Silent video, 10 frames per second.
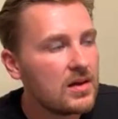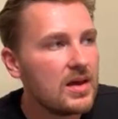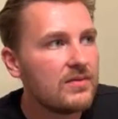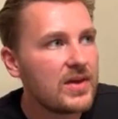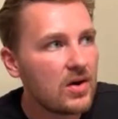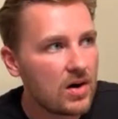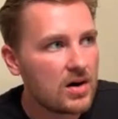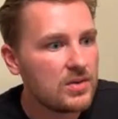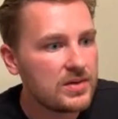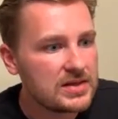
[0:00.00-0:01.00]
if they are
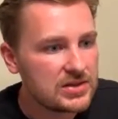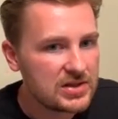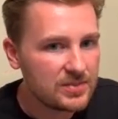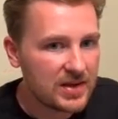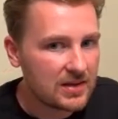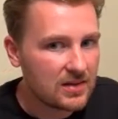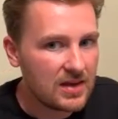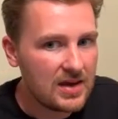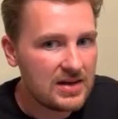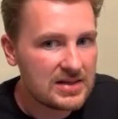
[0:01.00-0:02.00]
in a relationship, like
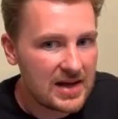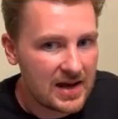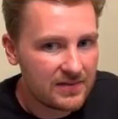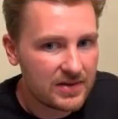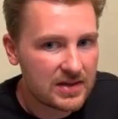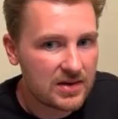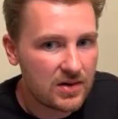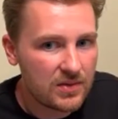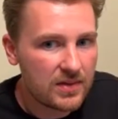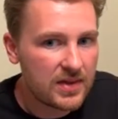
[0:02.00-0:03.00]
they need to have like their
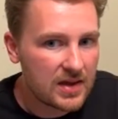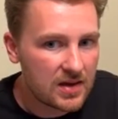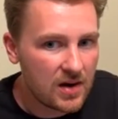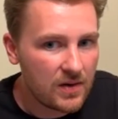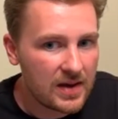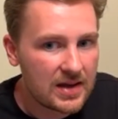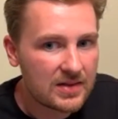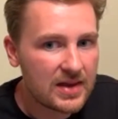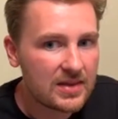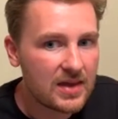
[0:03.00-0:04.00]
own thing going.
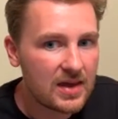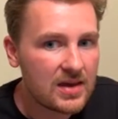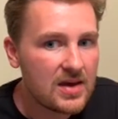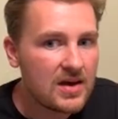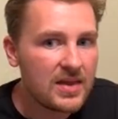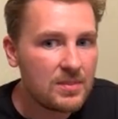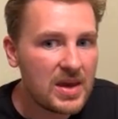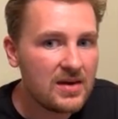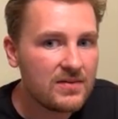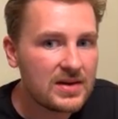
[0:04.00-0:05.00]
Like they may
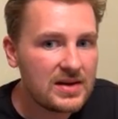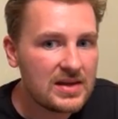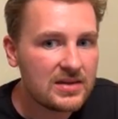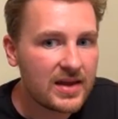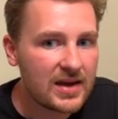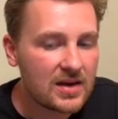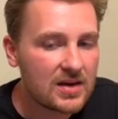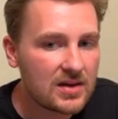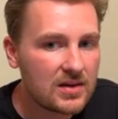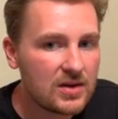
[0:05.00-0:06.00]
even need,
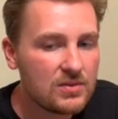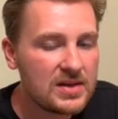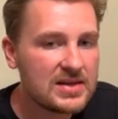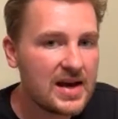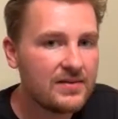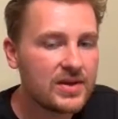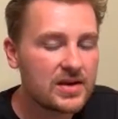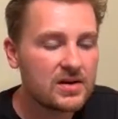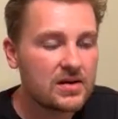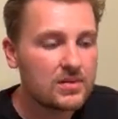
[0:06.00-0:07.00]
like, you need to have like
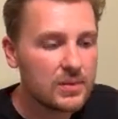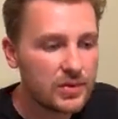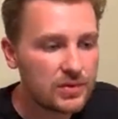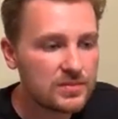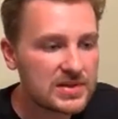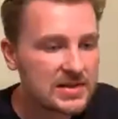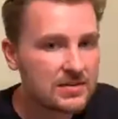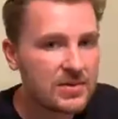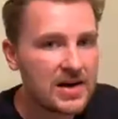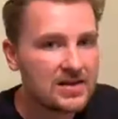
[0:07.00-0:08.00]
your own rooms,
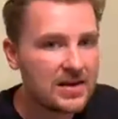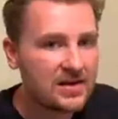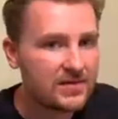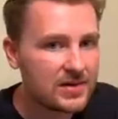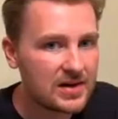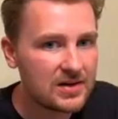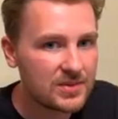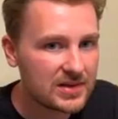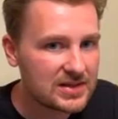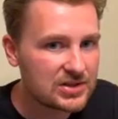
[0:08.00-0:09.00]
right? Like if you're in a
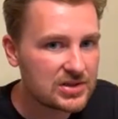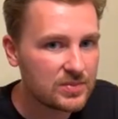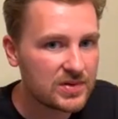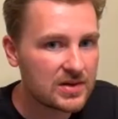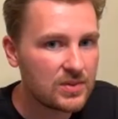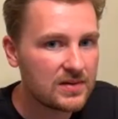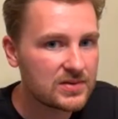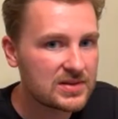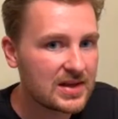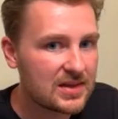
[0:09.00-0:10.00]
relationship with a Queen of
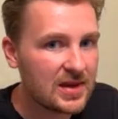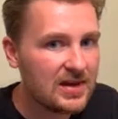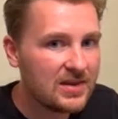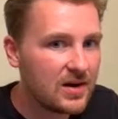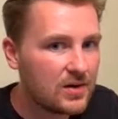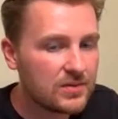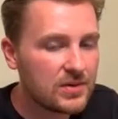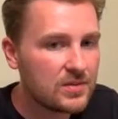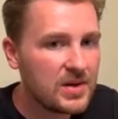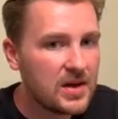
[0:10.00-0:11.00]
Swords, like they need their own
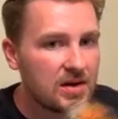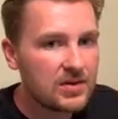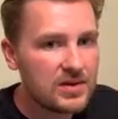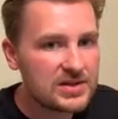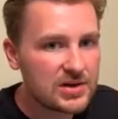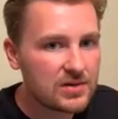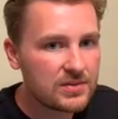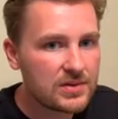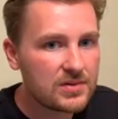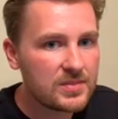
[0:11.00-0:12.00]
room, you need your own
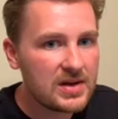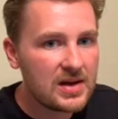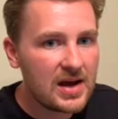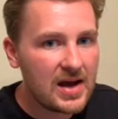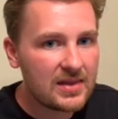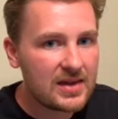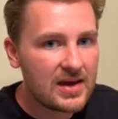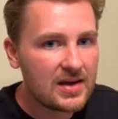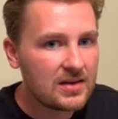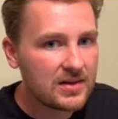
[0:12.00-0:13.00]
room, and
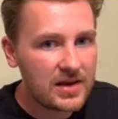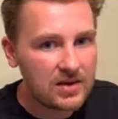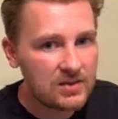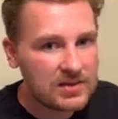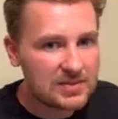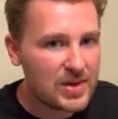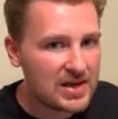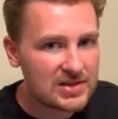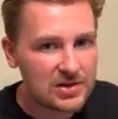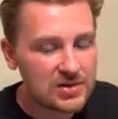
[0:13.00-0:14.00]
then like you need
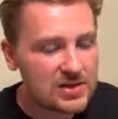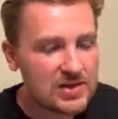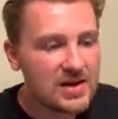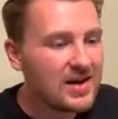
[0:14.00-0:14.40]
space, or you need,